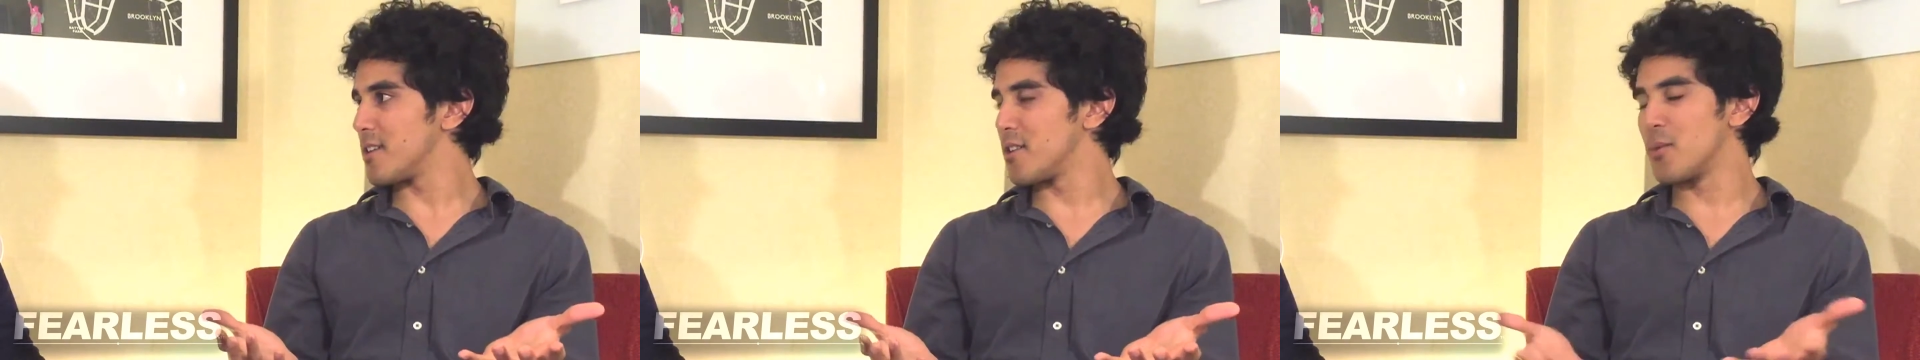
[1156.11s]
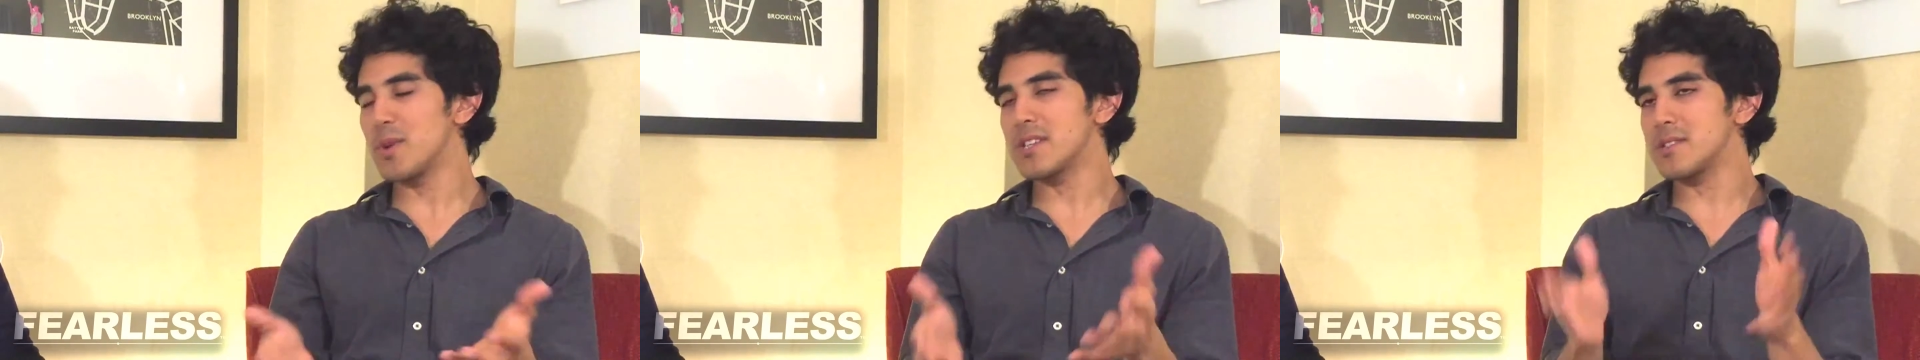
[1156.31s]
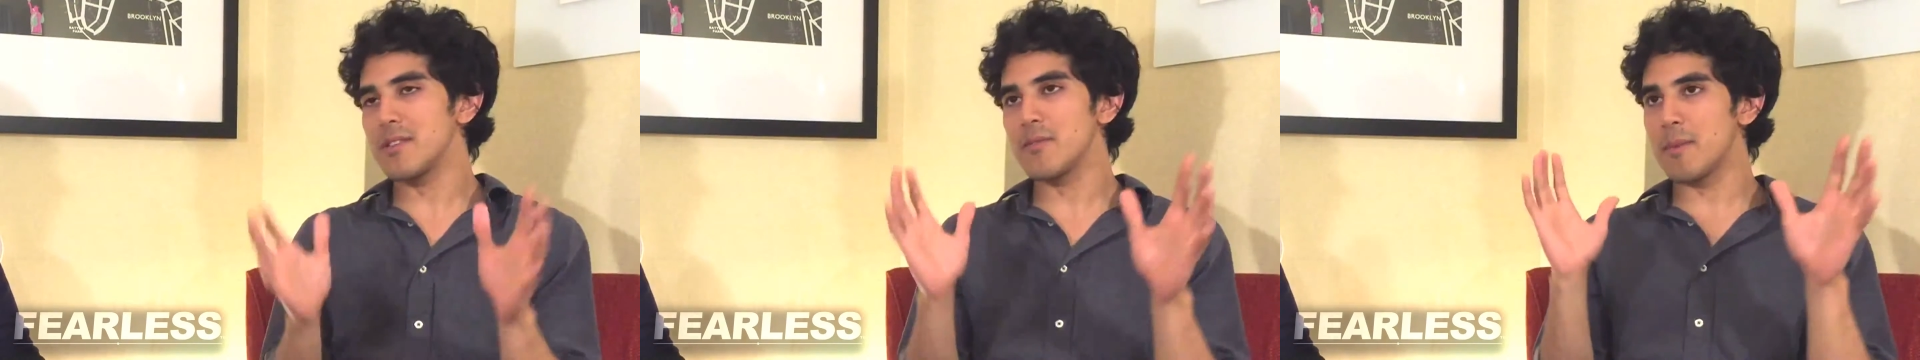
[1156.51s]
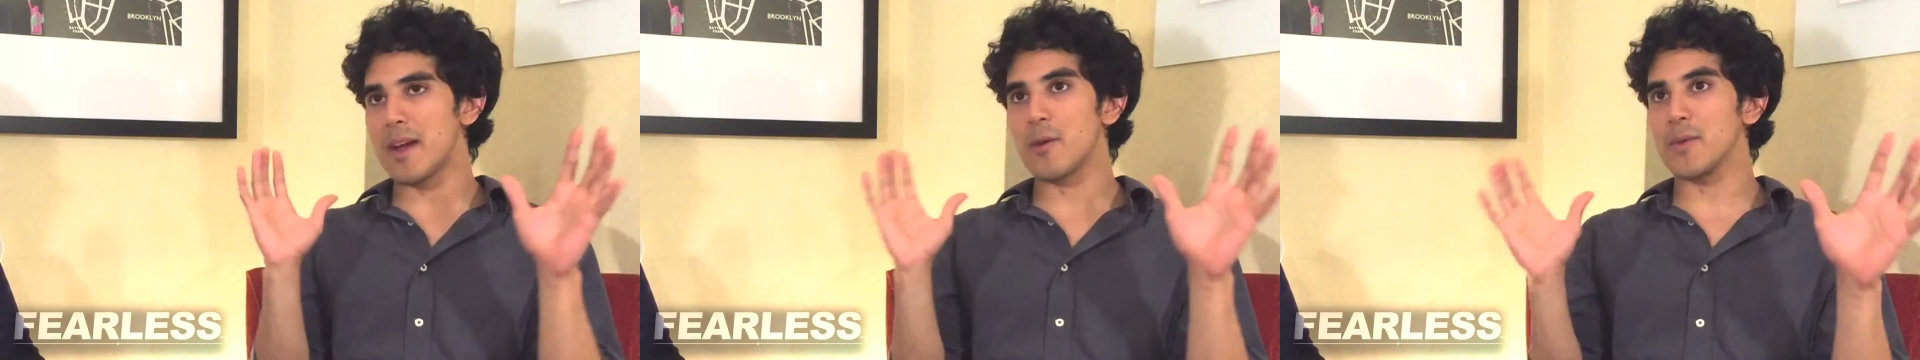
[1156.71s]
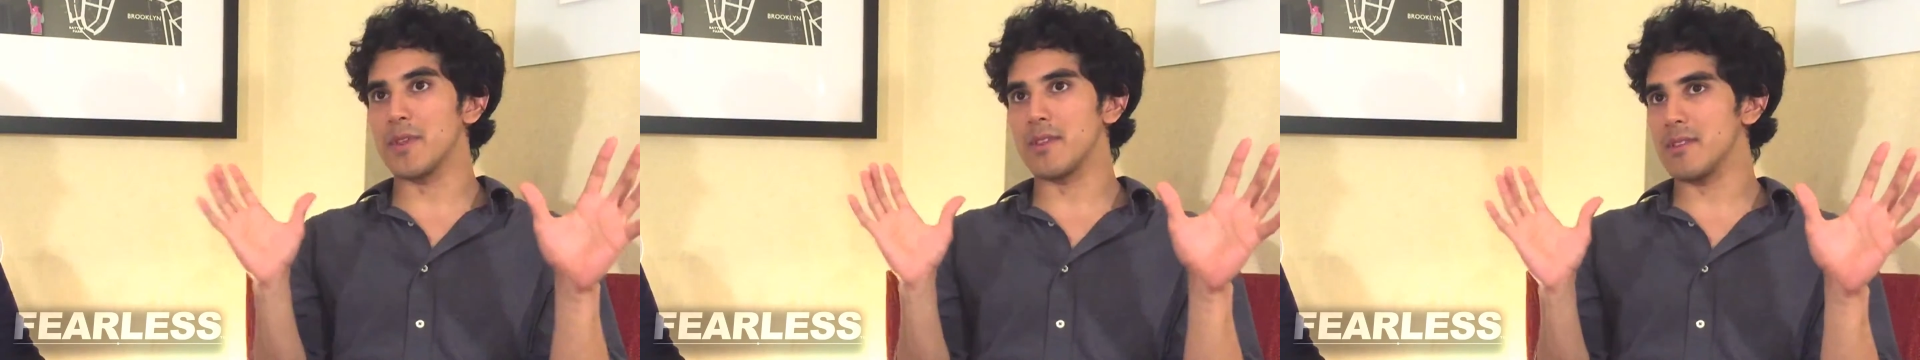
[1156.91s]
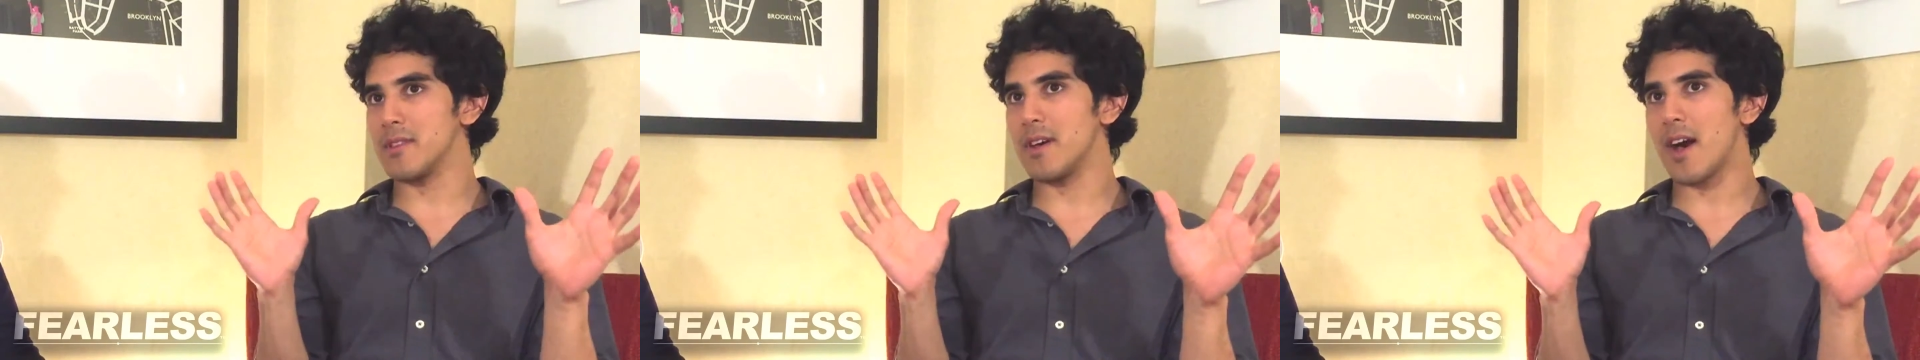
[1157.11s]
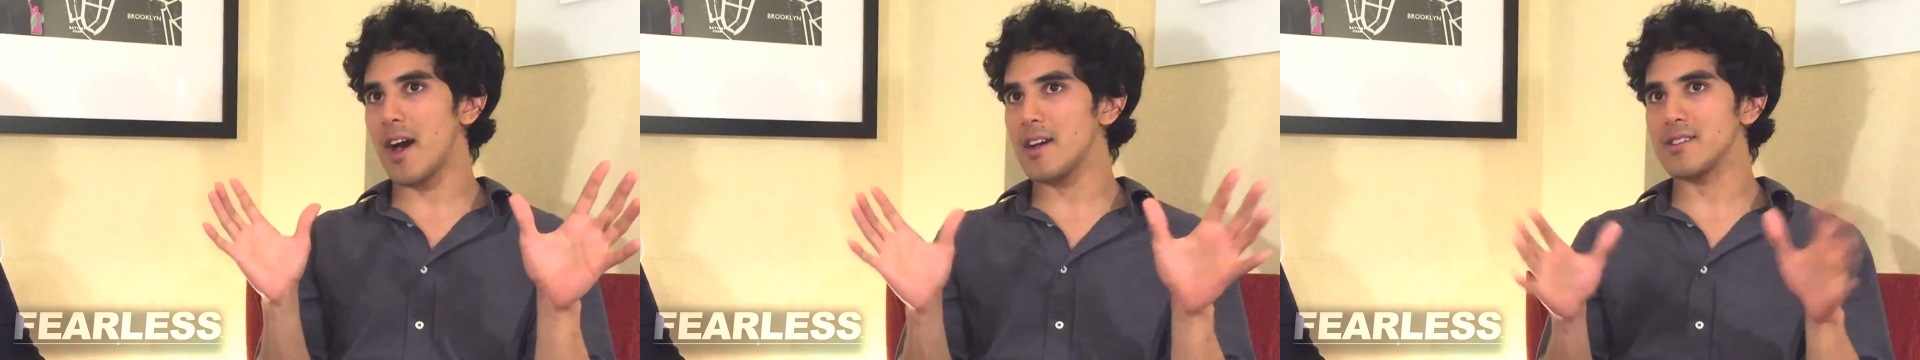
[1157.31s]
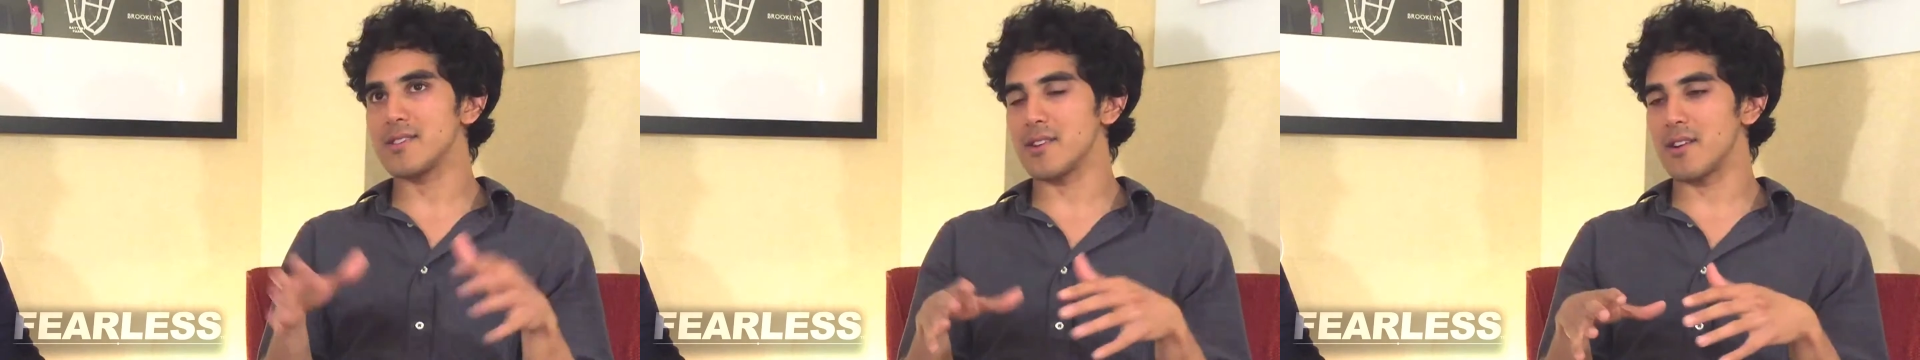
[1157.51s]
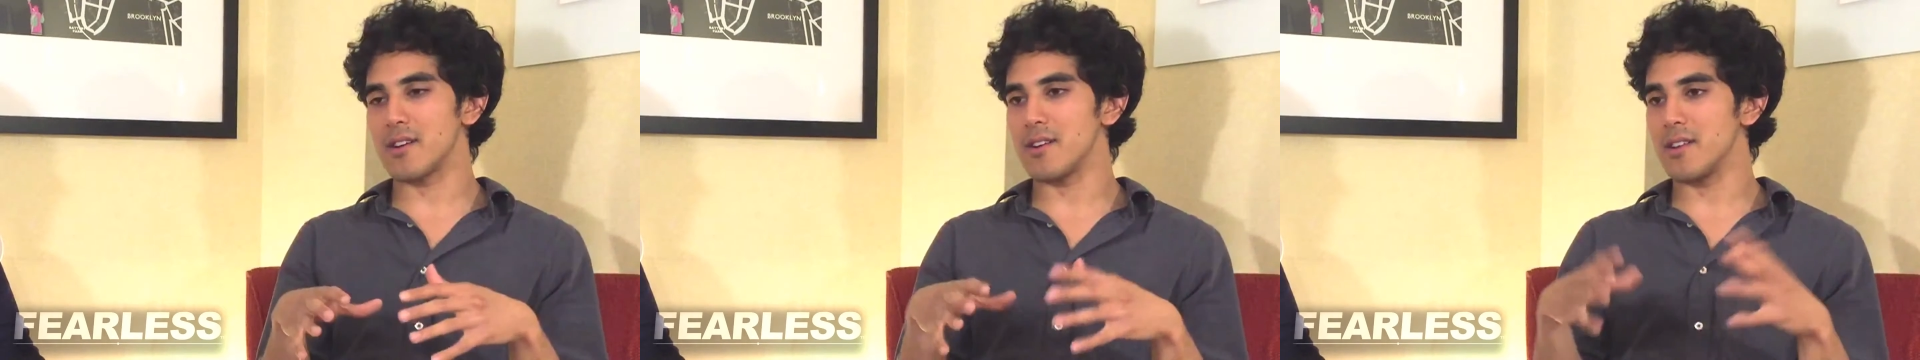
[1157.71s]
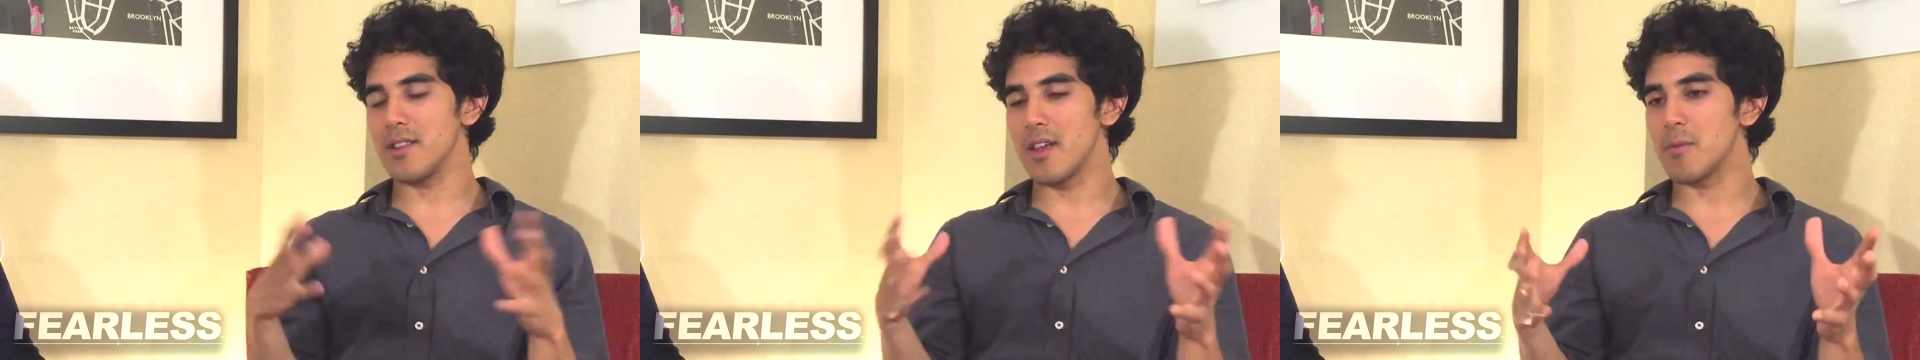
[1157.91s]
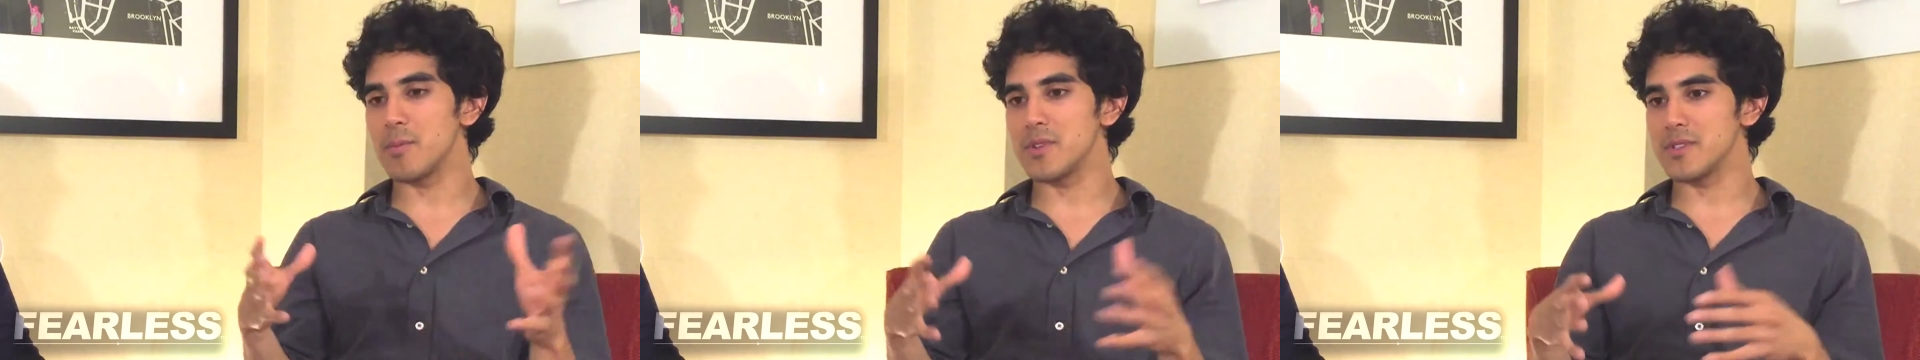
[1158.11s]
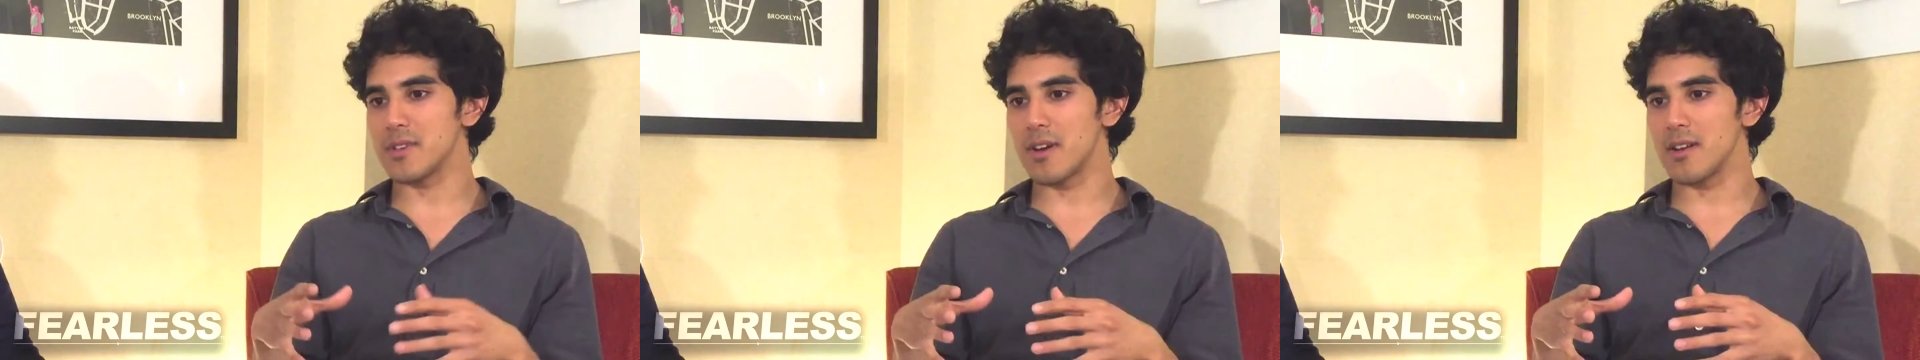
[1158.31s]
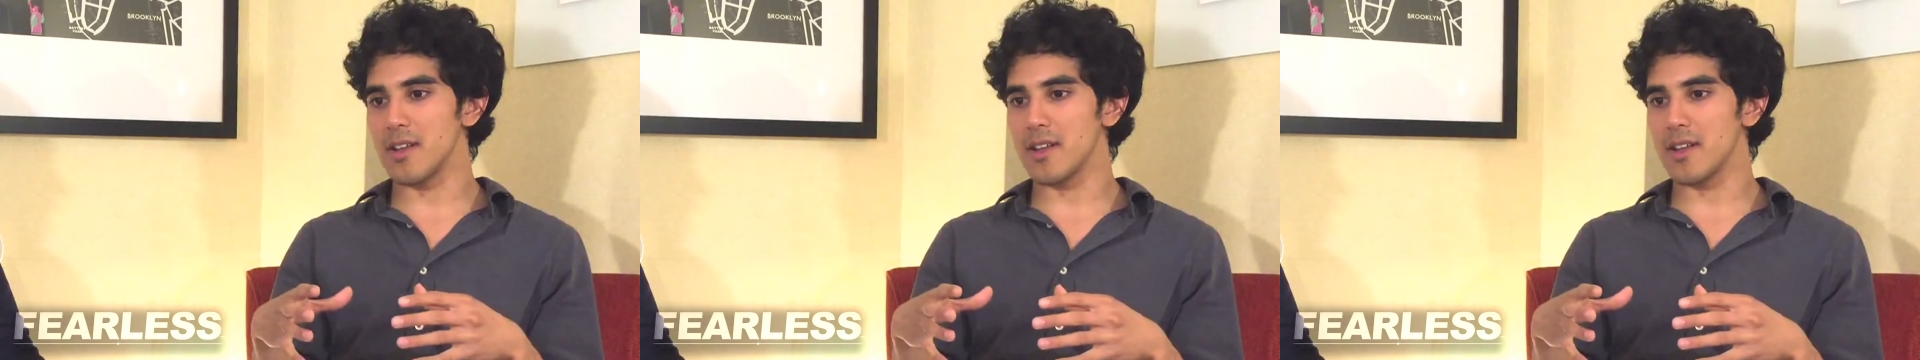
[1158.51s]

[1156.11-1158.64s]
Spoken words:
or it doesn't even matter what the odds are and the numbers are.